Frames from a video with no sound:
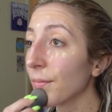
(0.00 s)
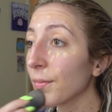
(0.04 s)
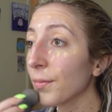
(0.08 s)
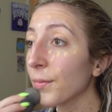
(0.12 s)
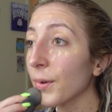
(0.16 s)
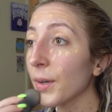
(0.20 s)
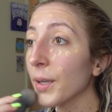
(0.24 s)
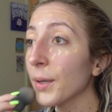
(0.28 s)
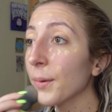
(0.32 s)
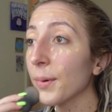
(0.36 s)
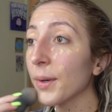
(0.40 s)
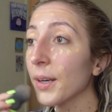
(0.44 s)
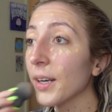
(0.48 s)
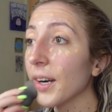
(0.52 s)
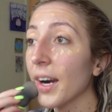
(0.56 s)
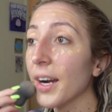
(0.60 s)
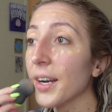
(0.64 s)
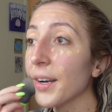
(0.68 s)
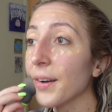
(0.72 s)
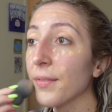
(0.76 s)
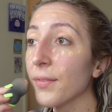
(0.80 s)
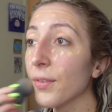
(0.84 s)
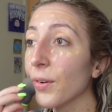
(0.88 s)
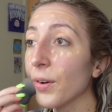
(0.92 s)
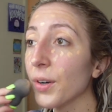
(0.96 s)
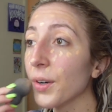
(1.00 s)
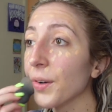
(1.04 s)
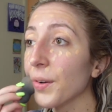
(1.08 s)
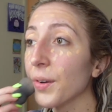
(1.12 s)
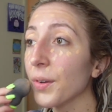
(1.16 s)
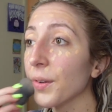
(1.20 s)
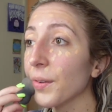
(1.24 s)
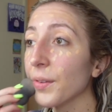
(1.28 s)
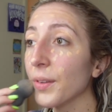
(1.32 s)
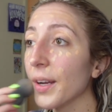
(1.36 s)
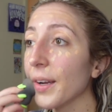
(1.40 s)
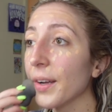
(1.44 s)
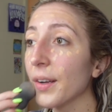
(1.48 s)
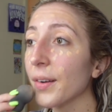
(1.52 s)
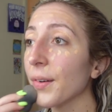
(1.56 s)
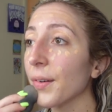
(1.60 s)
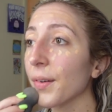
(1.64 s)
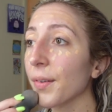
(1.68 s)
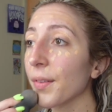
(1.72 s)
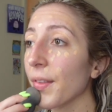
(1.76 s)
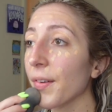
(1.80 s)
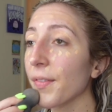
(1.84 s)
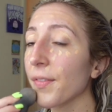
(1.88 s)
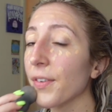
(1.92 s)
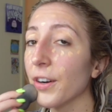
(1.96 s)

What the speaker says: We were kind of on the